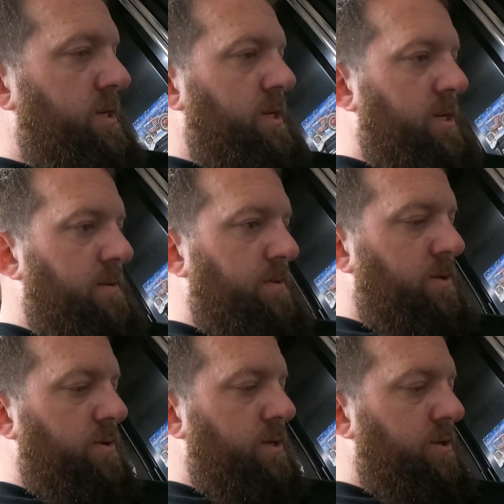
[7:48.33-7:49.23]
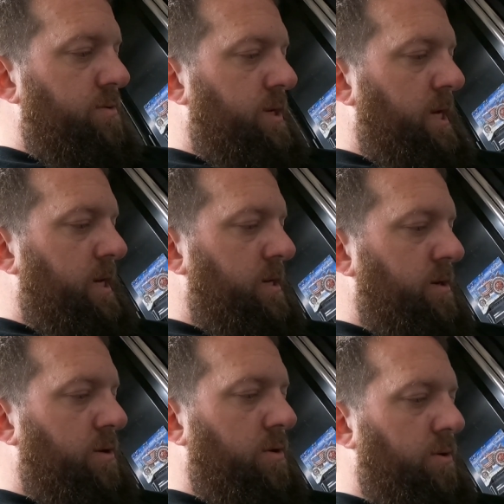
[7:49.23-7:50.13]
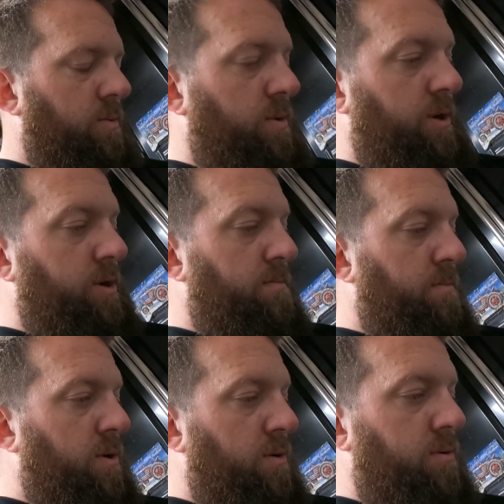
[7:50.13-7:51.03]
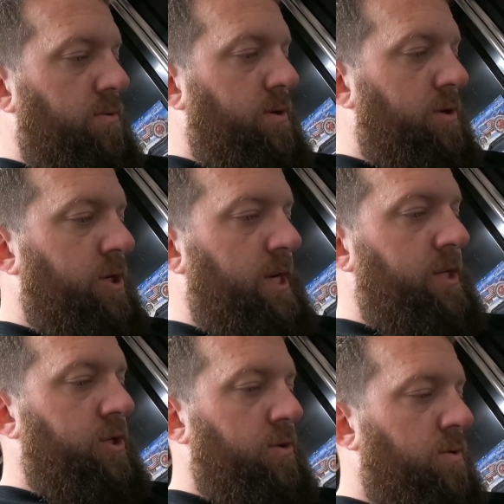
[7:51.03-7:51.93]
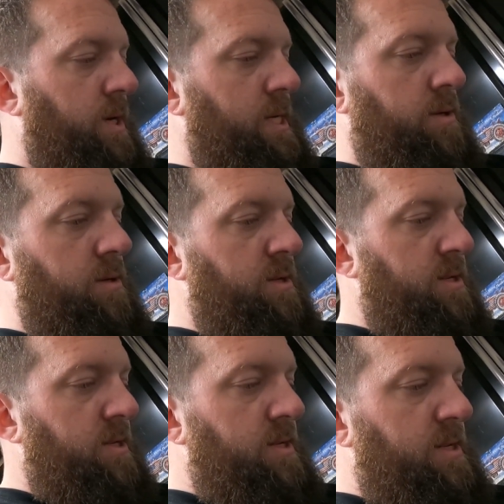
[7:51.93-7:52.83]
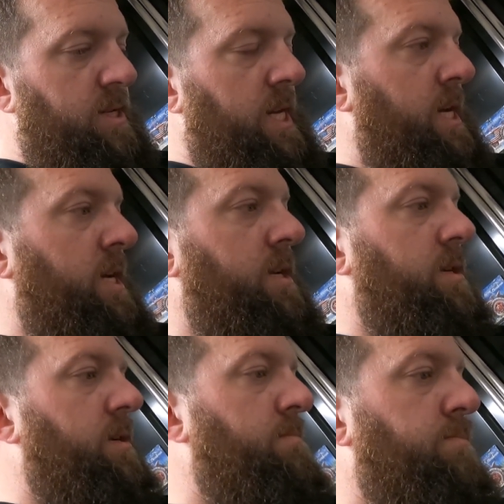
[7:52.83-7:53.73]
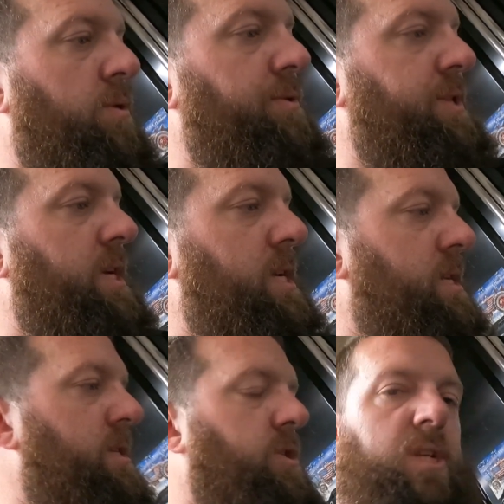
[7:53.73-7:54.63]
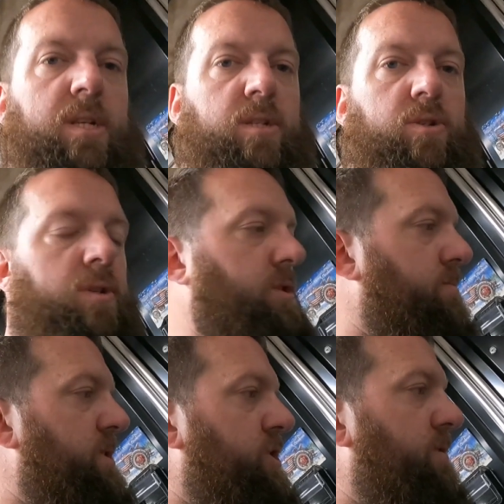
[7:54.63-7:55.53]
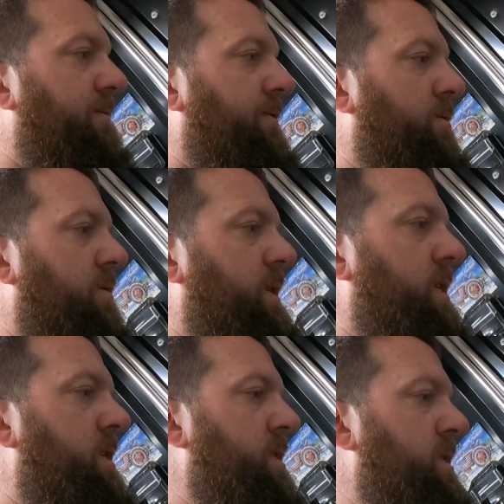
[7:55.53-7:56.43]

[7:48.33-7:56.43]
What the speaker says: I'm going to take the car to work tomorrow to change the oil and nut and bolt it and change the transmission fluid.